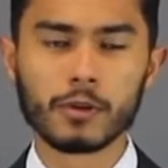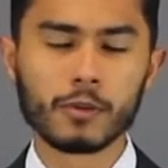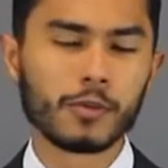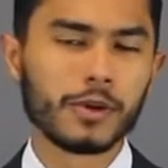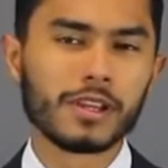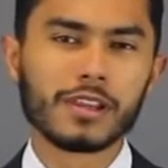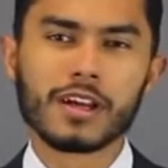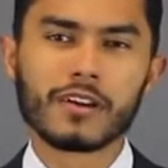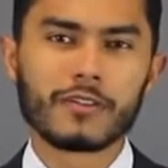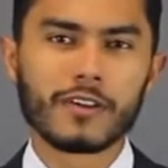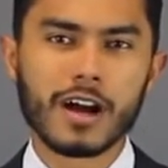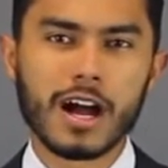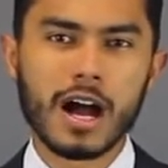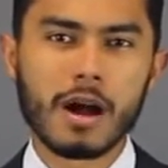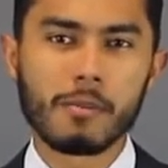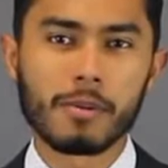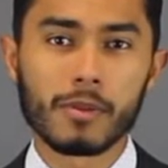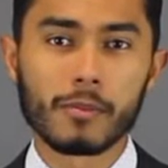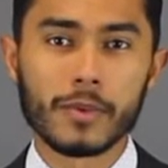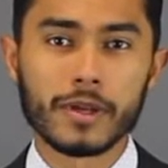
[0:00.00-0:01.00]
We love
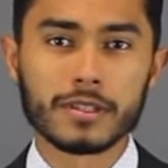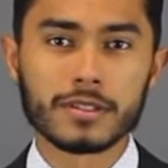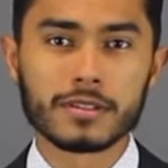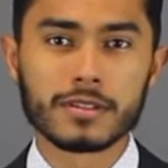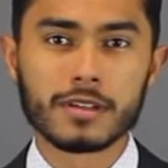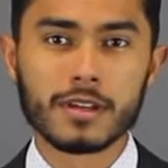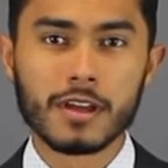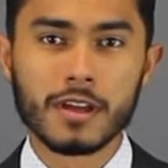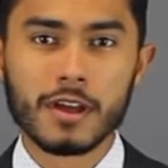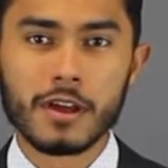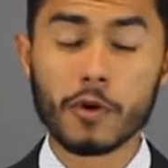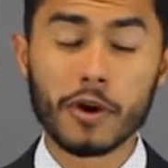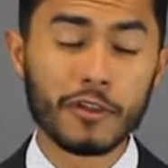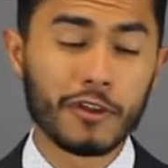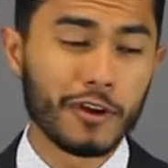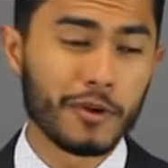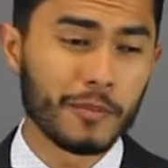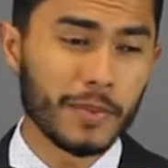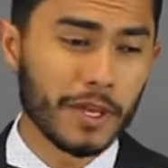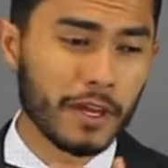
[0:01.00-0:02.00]
compliments,
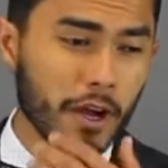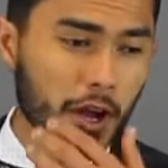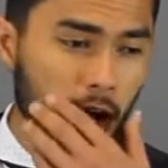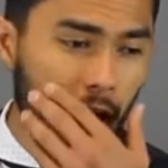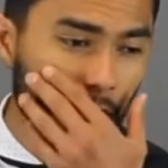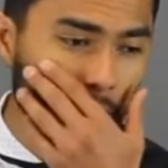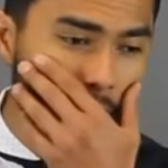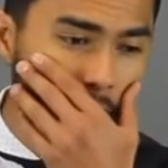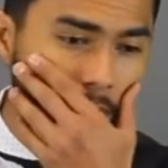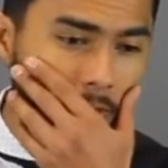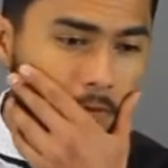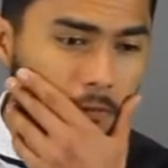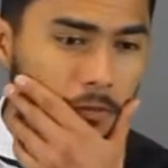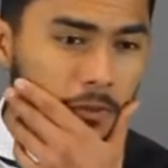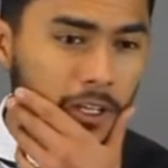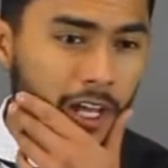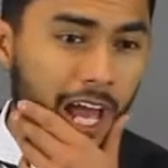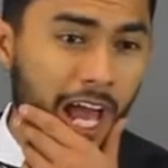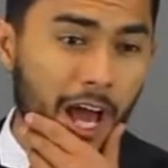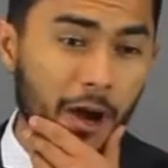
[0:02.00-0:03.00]
whether it be on
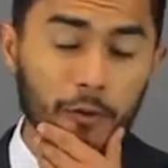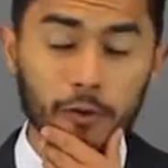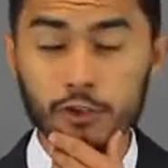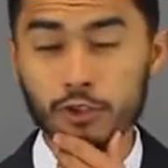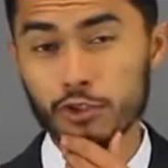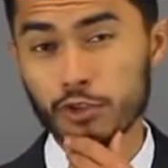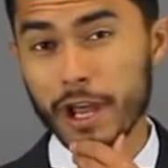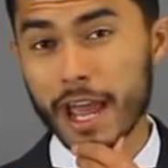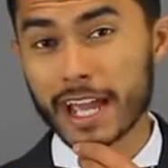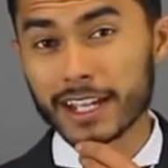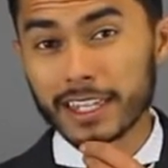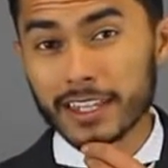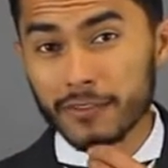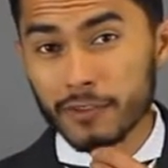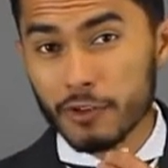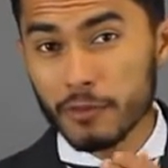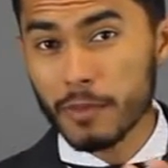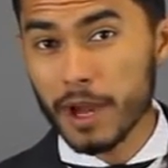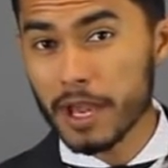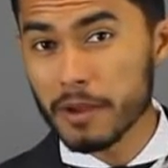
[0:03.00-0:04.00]
how
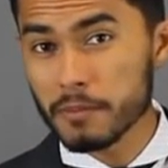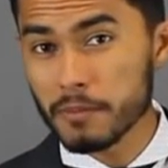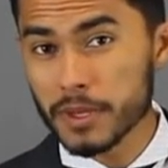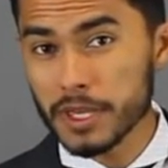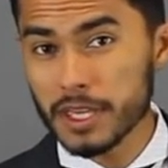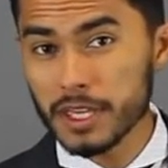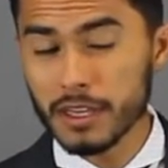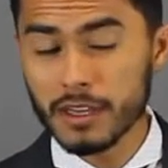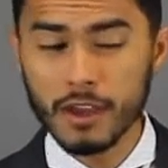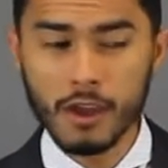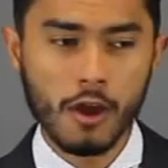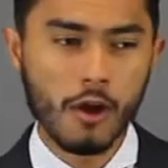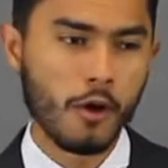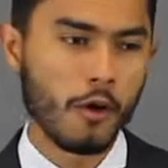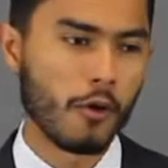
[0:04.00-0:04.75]
attractive you might be,